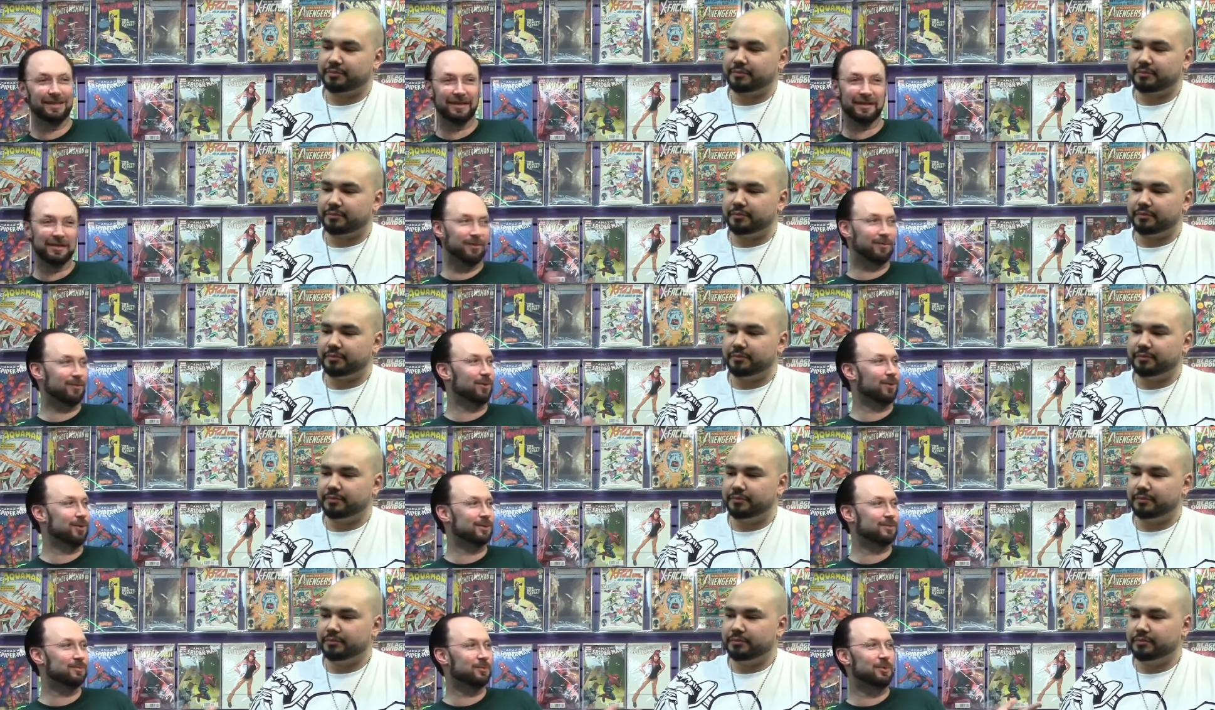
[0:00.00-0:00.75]
Speaker 1: then, of course,
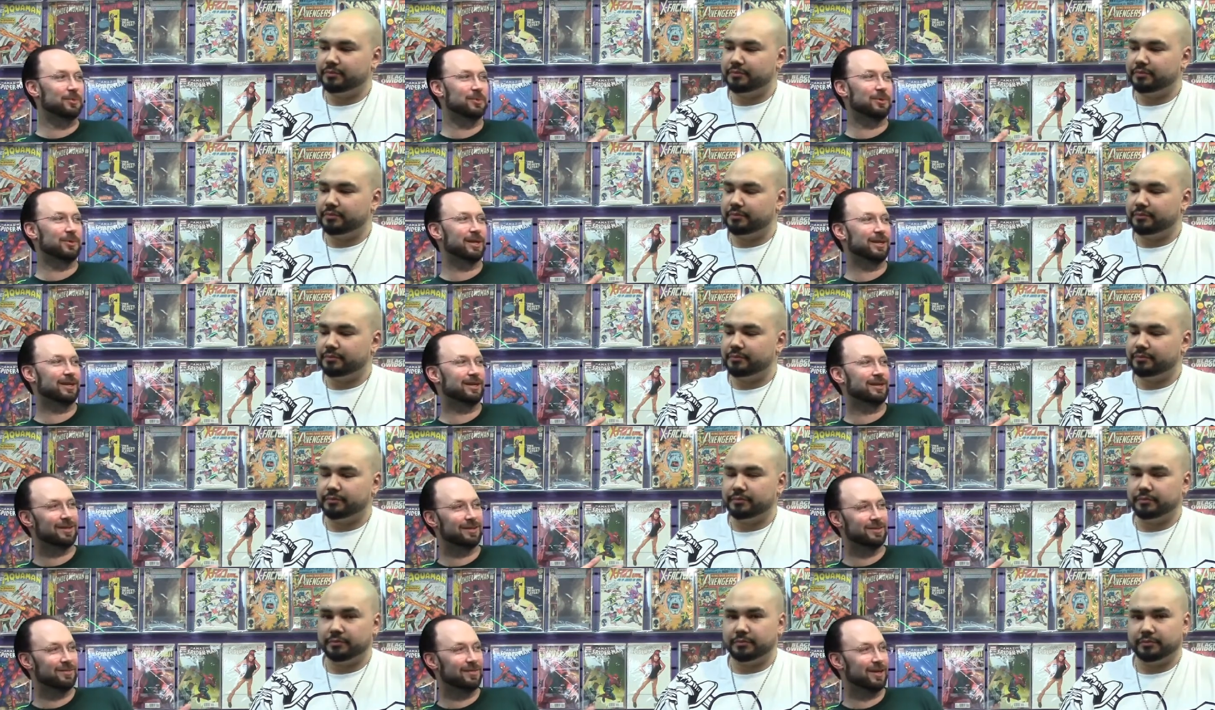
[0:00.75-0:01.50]
Boomerang you
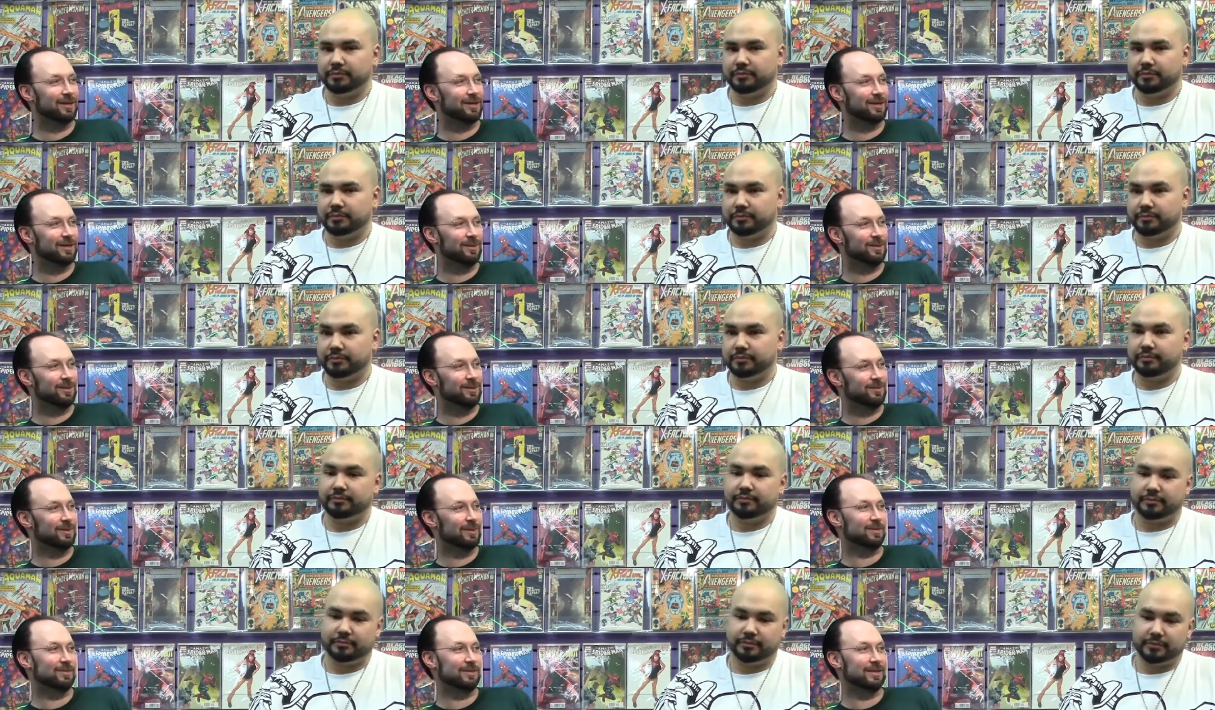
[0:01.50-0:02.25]
can find all over the
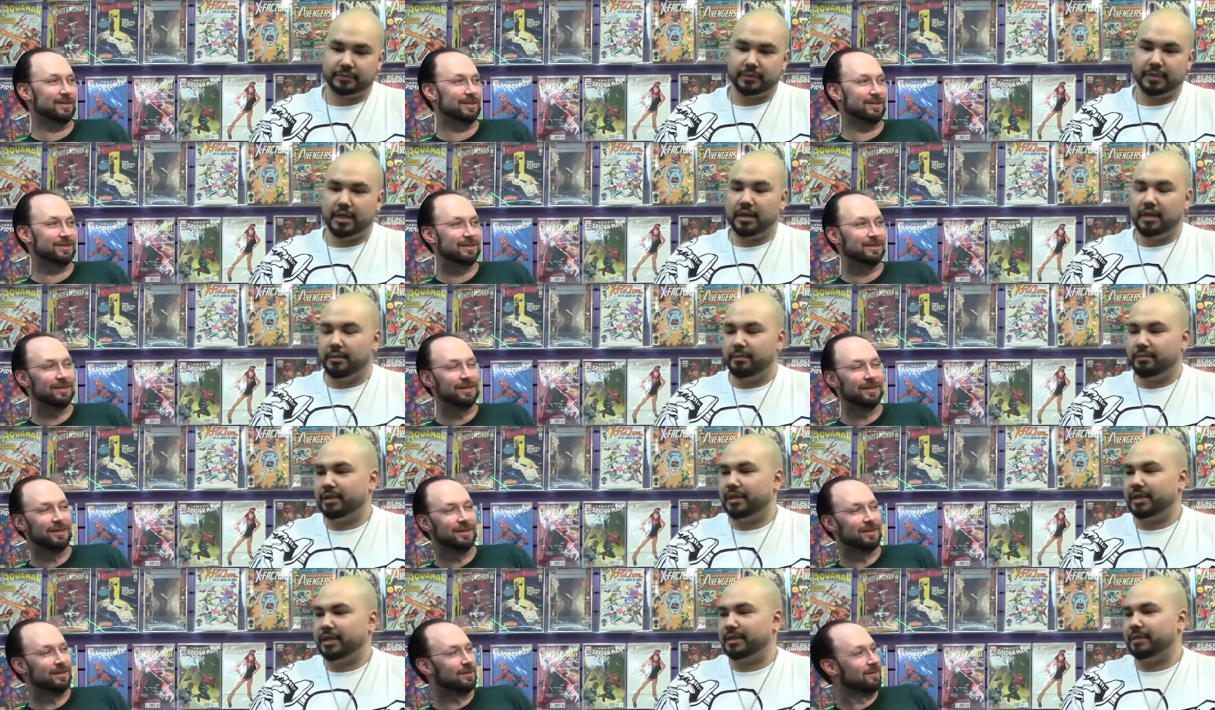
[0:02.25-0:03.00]
place.
Speaker 2: But
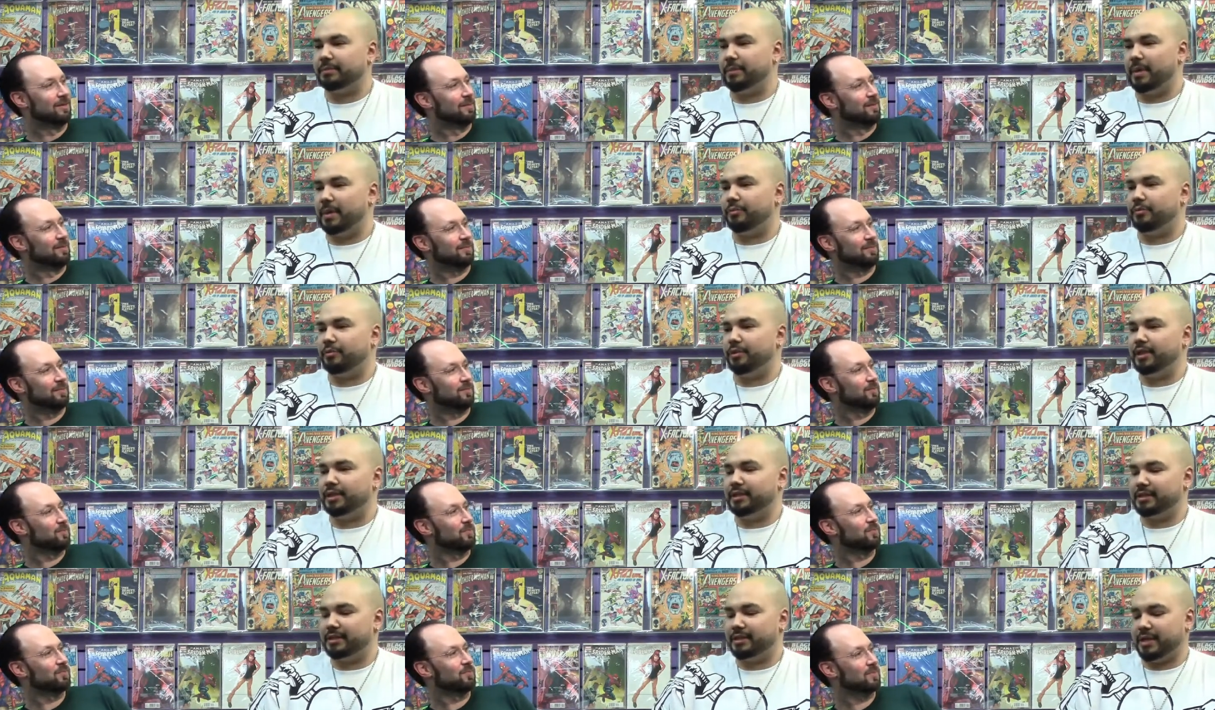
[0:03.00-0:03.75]
my point is,
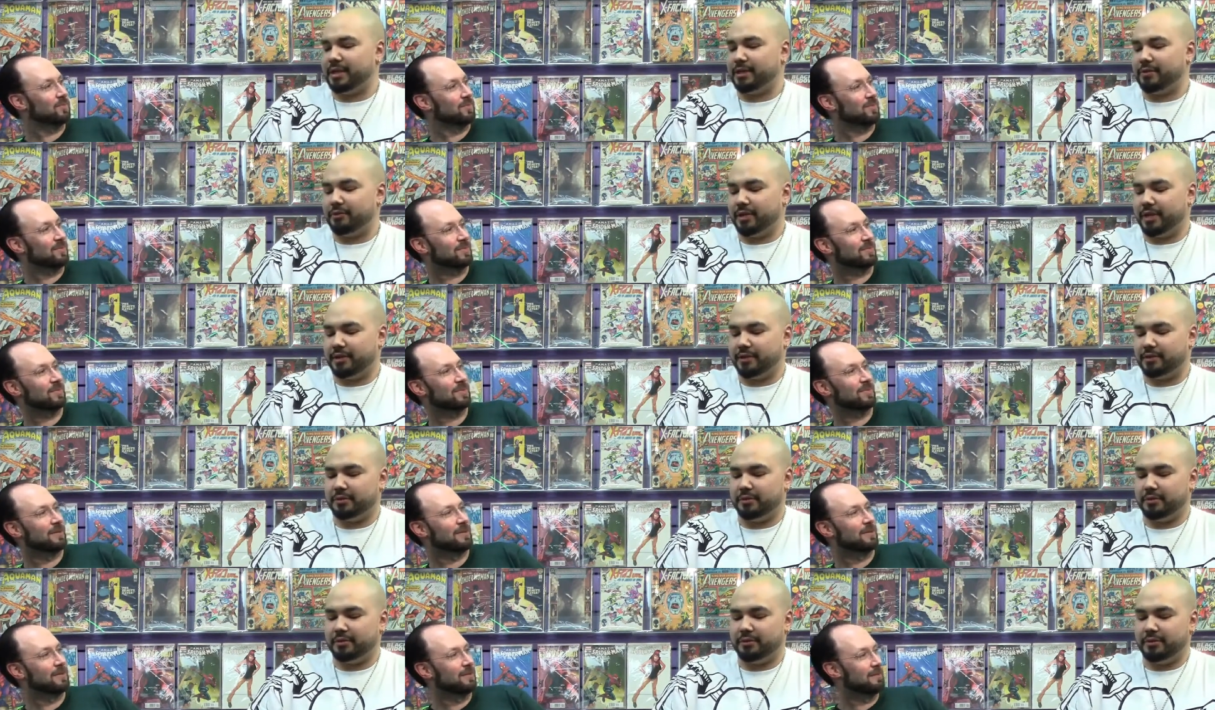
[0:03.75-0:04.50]
it's like, okay,
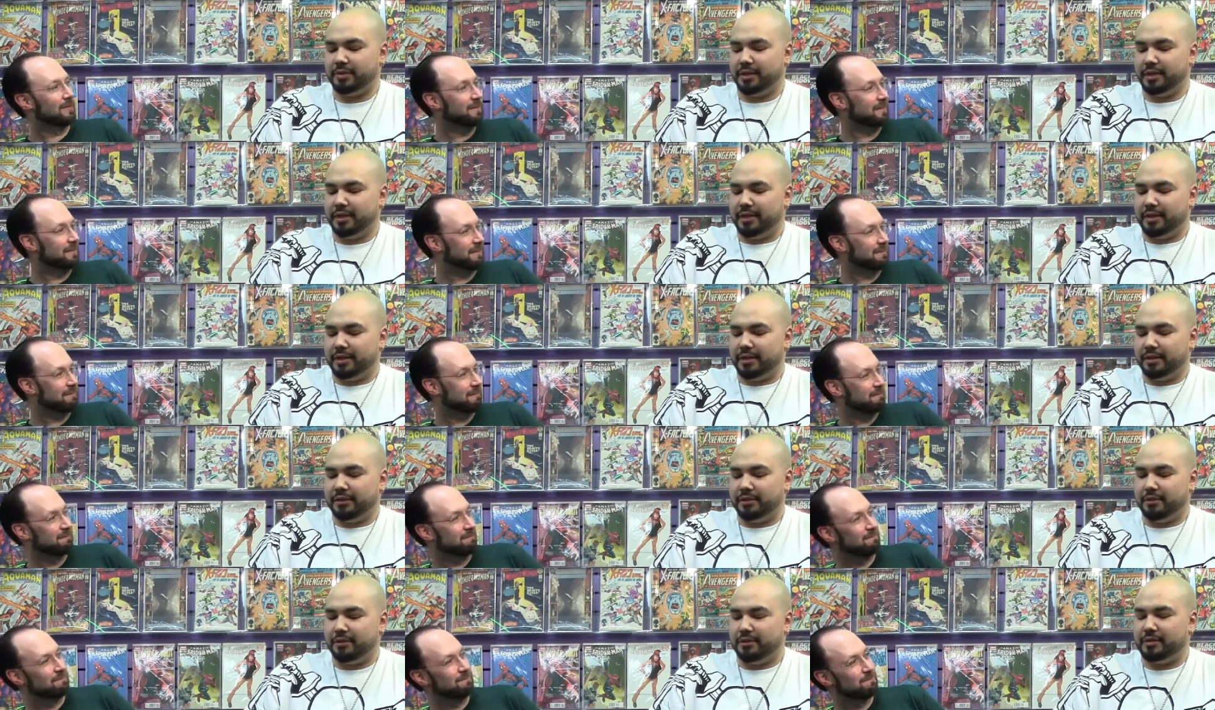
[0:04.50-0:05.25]
so...
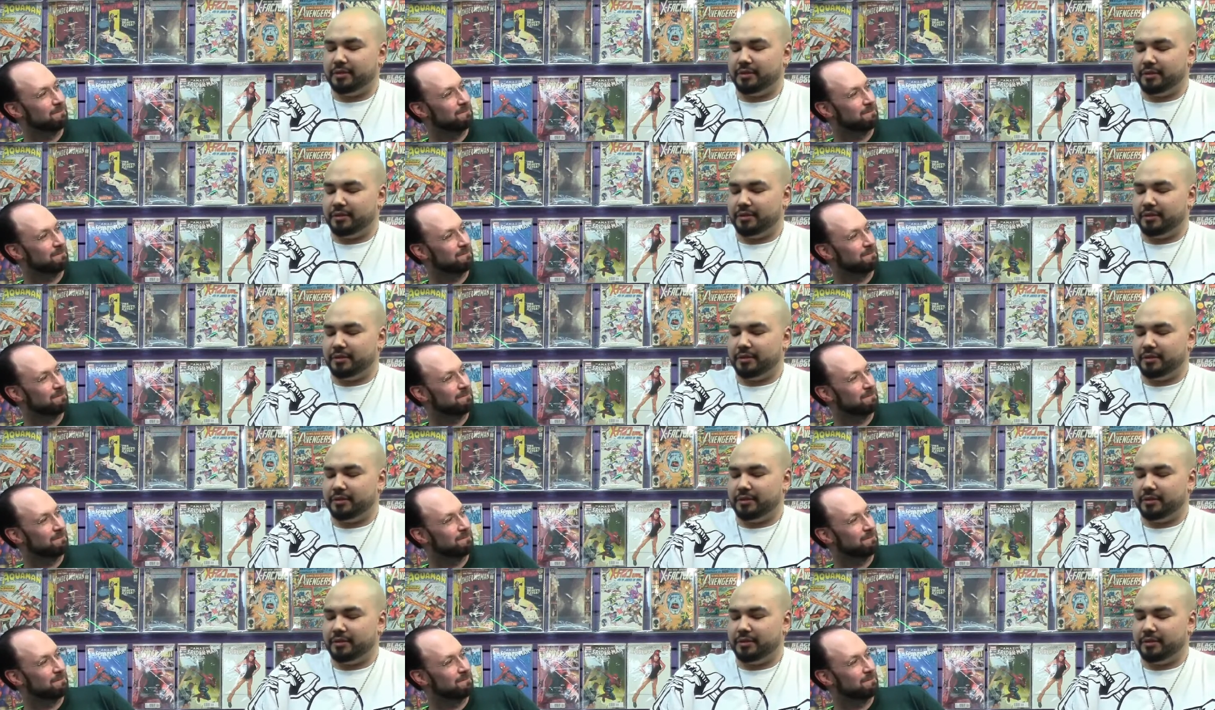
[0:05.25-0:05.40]
you.